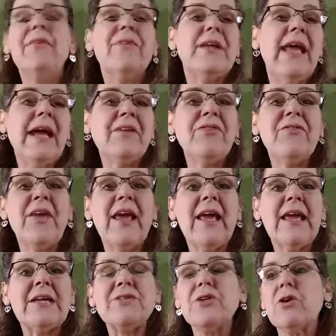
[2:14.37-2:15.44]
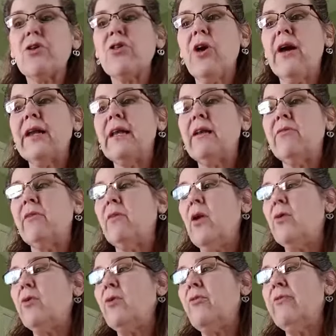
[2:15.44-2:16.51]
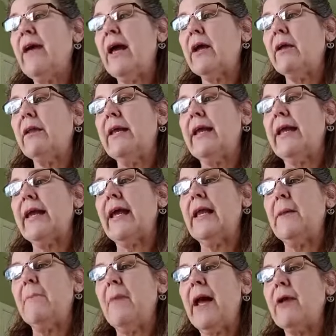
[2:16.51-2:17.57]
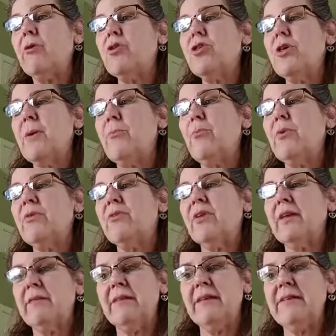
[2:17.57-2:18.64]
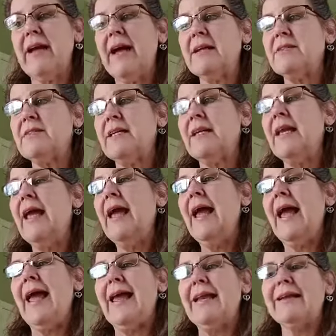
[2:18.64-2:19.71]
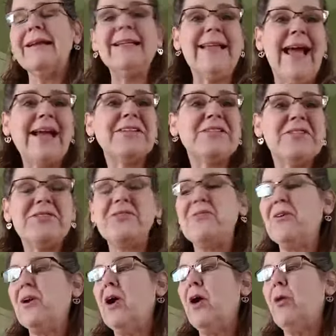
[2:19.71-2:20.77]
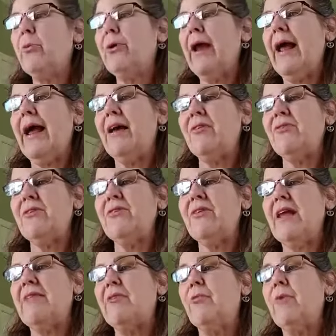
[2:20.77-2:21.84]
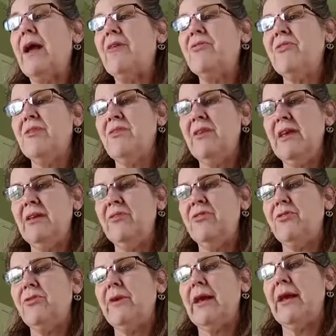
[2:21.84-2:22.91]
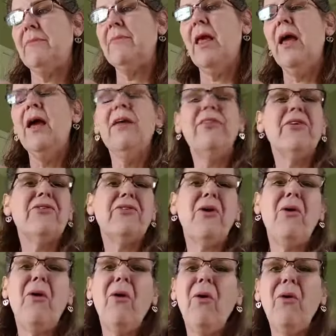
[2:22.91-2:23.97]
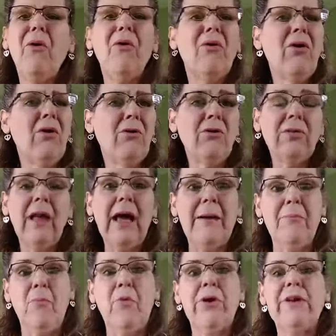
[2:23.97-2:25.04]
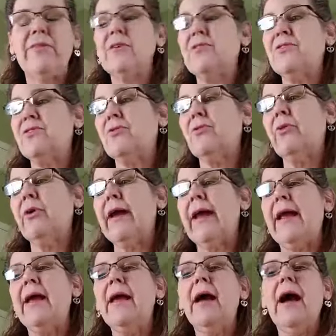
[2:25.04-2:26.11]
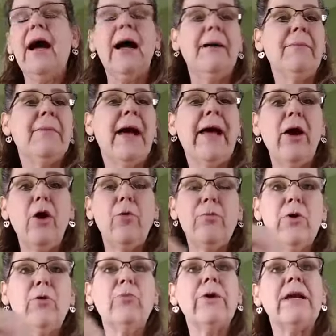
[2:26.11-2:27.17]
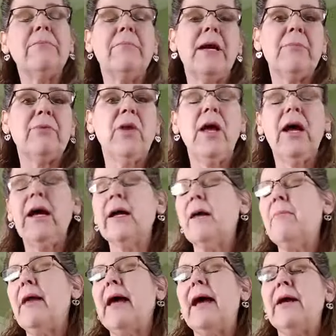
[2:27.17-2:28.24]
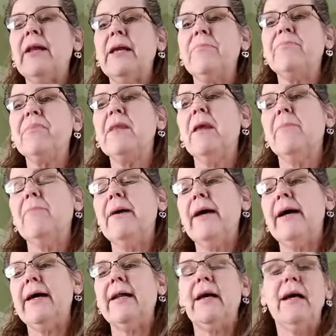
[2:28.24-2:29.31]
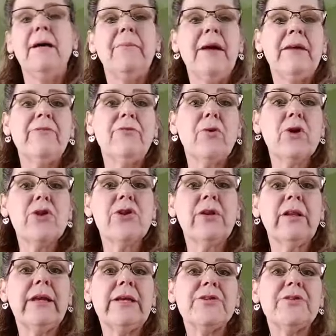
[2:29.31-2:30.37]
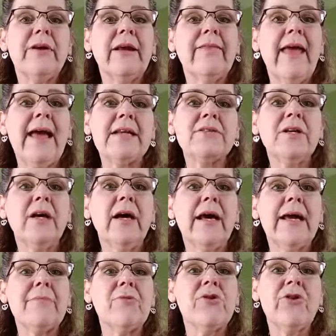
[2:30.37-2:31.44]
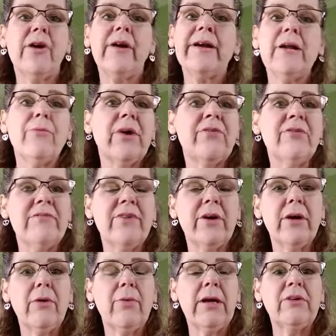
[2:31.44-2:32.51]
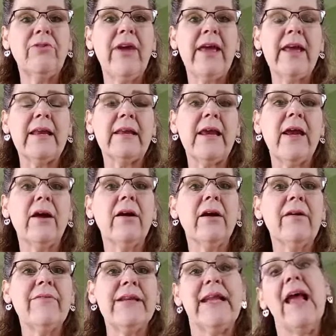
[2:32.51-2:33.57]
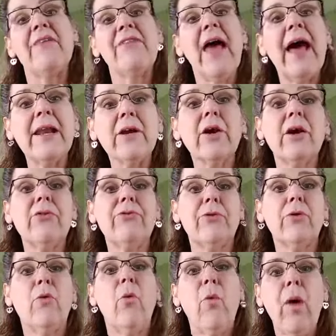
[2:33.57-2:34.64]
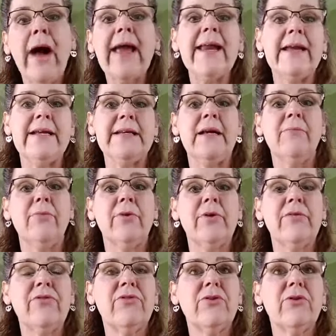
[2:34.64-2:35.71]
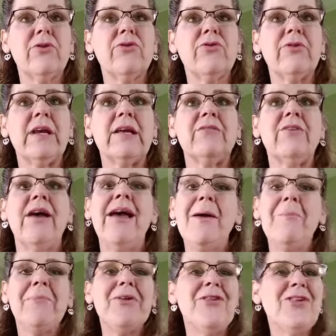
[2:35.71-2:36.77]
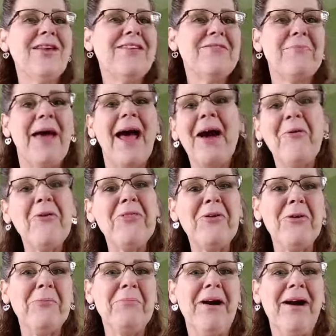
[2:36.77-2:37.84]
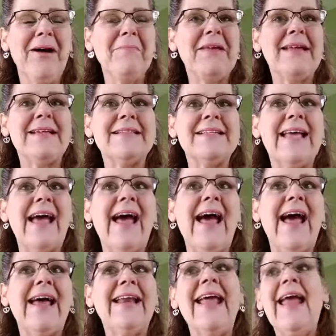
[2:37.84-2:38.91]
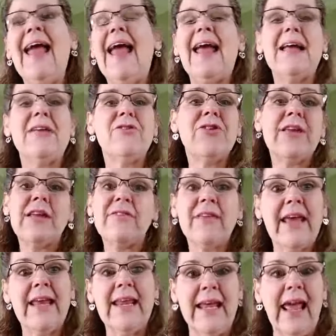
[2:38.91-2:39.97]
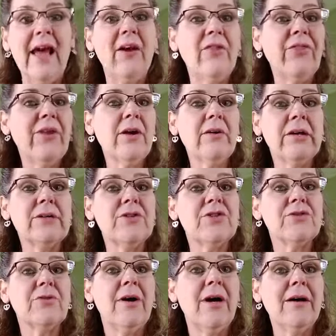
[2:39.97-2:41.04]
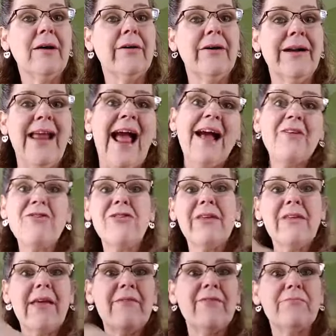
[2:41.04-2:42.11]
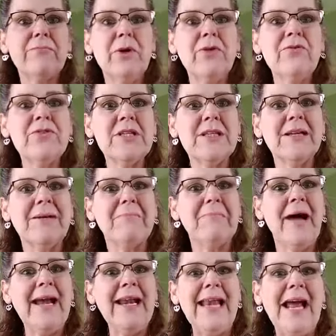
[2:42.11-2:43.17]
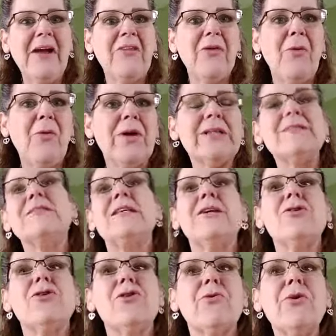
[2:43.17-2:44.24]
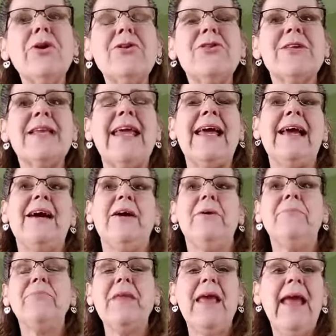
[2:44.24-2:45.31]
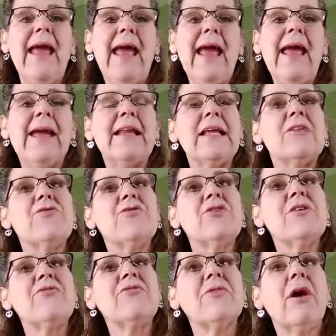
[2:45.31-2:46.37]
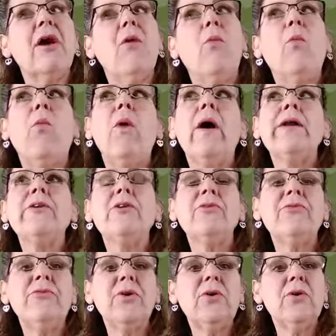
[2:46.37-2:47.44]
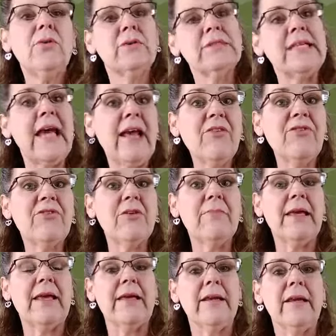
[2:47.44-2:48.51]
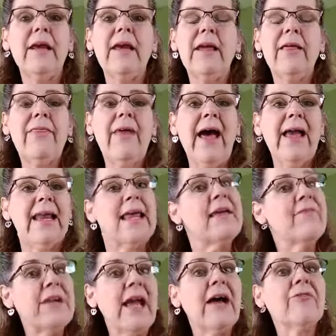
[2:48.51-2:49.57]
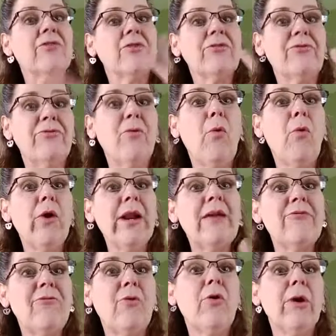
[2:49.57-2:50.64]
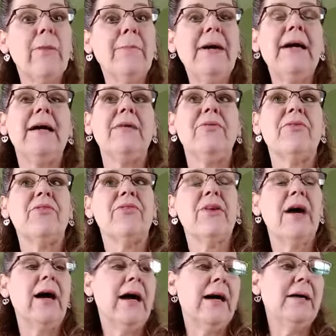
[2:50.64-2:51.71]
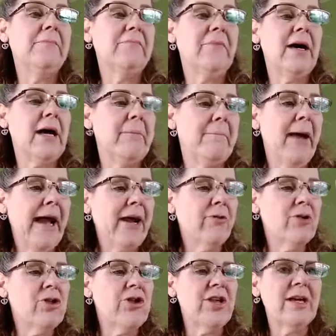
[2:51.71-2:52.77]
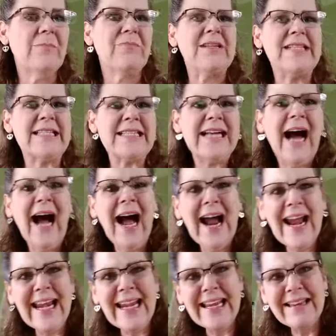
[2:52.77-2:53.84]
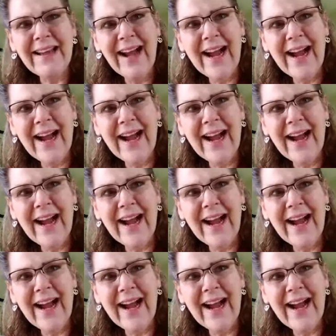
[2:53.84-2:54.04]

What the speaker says: The next day, he took Shawnee to the local vet clinic, and a microchip was detected and connected to the Culberhouses, and the rest is history. There's a whole lot more to this story. I hope you'll read my blog about it, but unfortunately, during that time, Shawnee wasn't very well taken care of and has had to go through quite a number of surgeries, but she is back with her mom and dad, and she is getting healthier and stronger, and actually, they've moved to my neck of the woods in Georgia now, and it's just a wonderful testament that even after 44 months, a microchip, this tiny